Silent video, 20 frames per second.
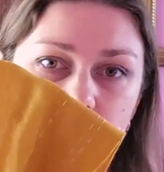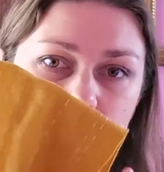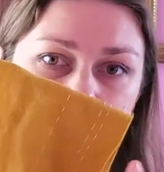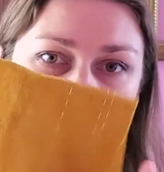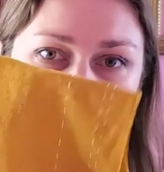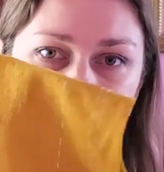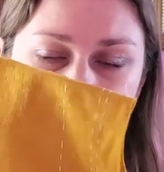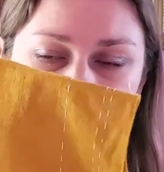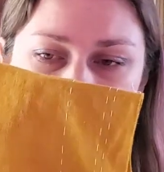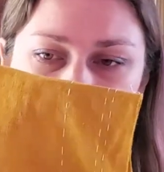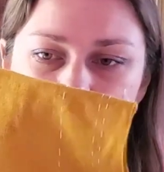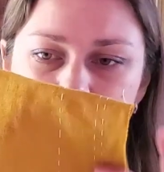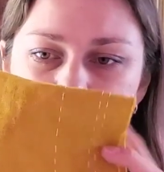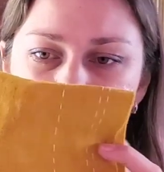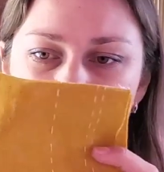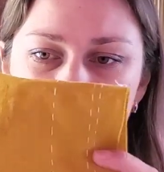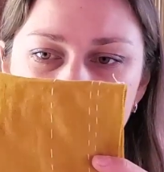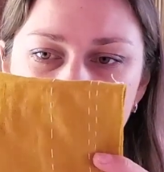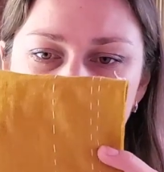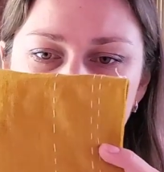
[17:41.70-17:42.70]
it on this
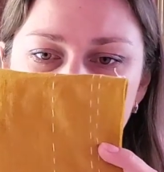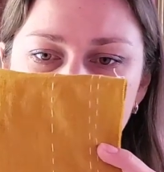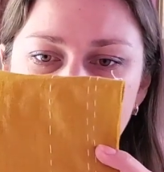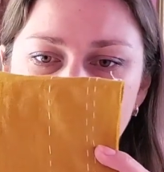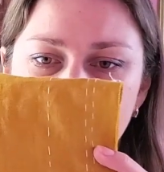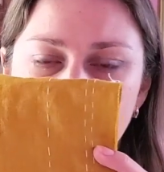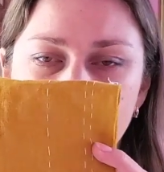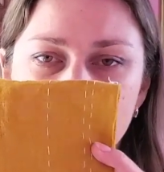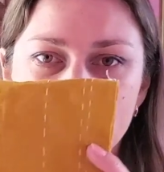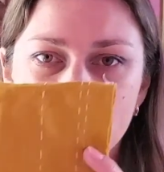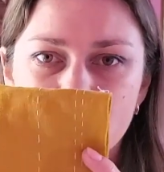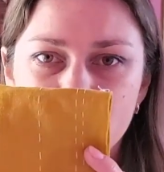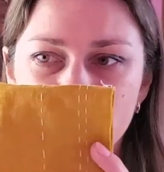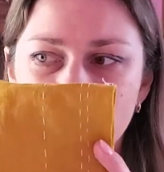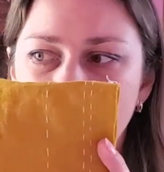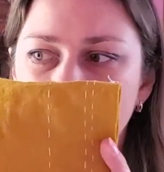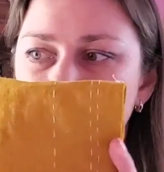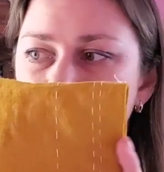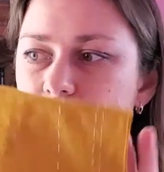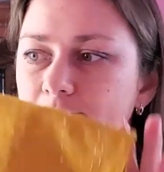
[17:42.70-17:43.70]
mustache
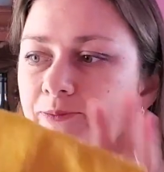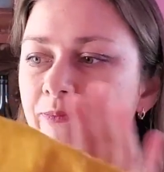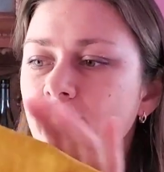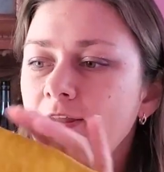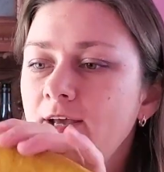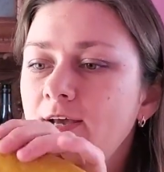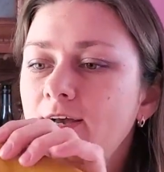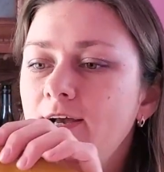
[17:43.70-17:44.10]
color.